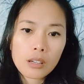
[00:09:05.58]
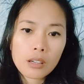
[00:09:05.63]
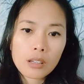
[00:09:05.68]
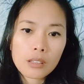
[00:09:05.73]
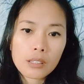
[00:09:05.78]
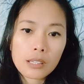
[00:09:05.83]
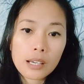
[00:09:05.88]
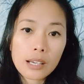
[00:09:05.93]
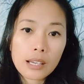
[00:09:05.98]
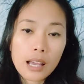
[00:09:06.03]

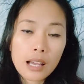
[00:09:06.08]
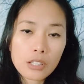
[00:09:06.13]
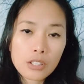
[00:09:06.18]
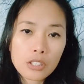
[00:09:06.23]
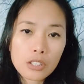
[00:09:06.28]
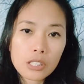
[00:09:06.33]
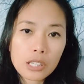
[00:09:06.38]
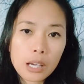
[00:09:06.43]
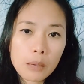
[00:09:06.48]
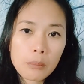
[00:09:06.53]
that
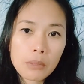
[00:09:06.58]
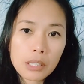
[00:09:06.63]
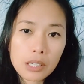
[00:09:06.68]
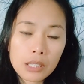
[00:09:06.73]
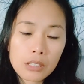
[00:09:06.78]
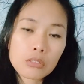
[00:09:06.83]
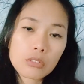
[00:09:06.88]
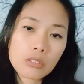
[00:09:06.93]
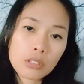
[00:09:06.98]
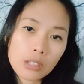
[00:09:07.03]
actually coming
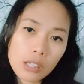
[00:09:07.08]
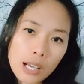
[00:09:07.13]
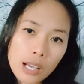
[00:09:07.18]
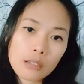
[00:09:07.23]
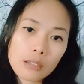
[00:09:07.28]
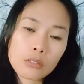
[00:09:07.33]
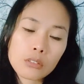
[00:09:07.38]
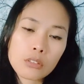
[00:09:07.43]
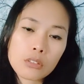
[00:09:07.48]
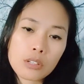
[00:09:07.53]
into the
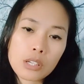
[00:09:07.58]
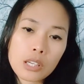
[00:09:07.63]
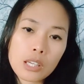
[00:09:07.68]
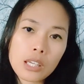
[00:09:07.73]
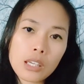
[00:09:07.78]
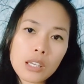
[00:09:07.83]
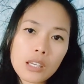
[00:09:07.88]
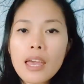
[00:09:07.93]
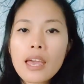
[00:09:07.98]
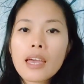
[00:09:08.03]
country.
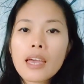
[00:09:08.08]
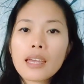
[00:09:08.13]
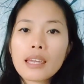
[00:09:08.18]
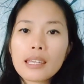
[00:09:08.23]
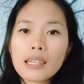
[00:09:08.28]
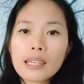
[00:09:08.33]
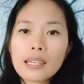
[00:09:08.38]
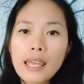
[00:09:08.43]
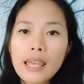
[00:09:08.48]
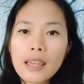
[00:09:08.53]

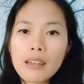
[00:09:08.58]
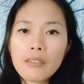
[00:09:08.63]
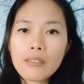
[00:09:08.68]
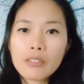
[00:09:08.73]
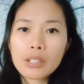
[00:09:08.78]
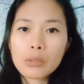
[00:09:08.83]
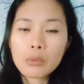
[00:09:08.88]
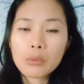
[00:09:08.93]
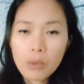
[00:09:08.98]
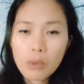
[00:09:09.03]
In
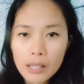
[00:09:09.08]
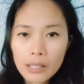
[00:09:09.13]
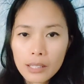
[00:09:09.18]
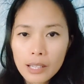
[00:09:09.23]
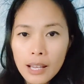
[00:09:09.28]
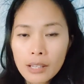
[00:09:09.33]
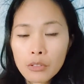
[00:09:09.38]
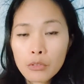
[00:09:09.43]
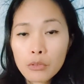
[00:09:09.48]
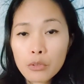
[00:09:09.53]
every
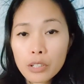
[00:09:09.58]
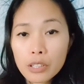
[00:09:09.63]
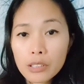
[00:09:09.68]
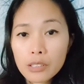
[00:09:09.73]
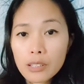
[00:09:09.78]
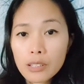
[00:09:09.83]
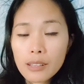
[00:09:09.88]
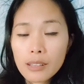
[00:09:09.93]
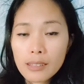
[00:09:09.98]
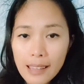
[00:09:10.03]

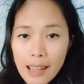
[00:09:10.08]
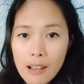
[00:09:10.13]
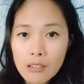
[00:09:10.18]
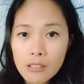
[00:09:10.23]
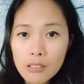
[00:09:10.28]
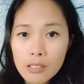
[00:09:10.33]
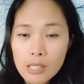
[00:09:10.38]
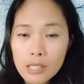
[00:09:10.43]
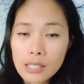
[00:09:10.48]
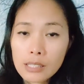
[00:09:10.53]

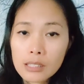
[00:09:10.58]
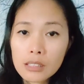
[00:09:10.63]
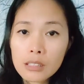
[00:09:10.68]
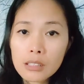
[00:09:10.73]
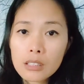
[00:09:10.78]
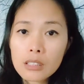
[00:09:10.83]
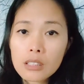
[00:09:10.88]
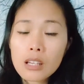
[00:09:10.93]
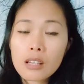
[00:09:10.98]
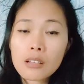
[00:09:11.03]
100,000,
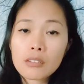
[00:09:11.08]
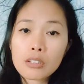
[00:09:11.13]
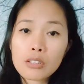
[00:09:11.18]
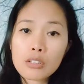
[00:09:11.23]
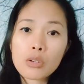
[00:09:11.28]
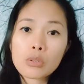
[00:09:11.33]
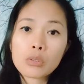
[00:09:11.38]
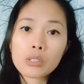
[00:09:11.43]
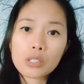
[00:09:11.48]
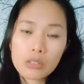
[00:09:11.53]
there's
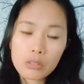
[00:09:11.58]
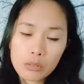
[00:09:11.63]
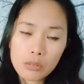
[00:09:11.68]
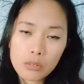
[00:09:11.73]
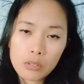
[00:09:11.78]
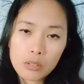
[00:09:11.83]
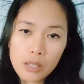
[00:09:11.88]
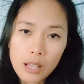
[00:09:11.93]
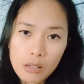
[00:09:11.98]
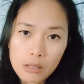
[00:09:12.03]
only
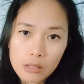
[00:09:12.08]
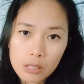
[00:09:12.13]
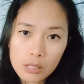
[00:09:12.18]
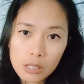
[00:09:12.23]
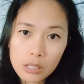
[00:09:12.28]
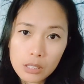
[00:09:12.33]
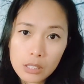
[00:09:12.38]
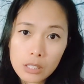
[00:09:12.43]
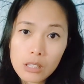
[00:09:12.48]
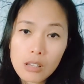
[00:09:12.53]

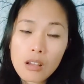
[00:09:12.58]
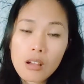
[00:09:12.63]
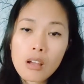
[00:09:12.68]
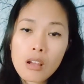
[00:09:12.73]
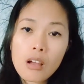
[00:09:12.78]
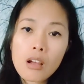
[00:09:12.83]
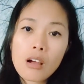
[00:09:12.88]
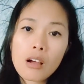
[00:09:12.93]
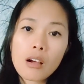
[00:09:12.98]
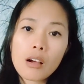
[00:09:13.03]
2,000
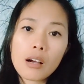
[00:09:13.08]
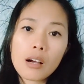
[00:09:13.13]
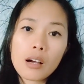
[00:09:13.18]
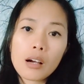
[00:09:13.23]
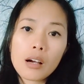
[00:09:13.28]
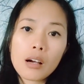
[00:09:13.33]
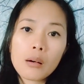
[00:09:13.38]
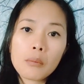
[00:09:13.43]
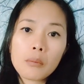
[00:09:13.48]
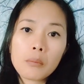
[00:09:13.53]

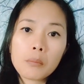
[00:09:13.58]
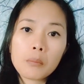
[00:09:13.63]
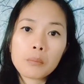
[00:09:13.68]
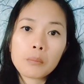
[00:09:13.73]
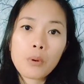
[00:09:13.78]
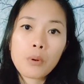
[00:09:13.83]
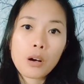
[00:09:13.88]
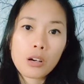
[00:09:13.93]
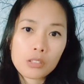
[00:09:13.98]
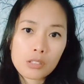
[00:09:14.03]

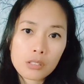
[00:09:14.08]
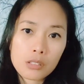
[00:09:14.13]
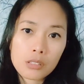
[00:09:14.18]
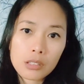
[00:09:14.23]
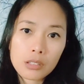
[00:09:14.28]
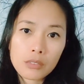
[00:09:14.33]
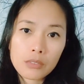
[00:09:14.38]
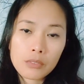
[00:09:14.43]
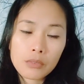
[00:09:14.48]
positive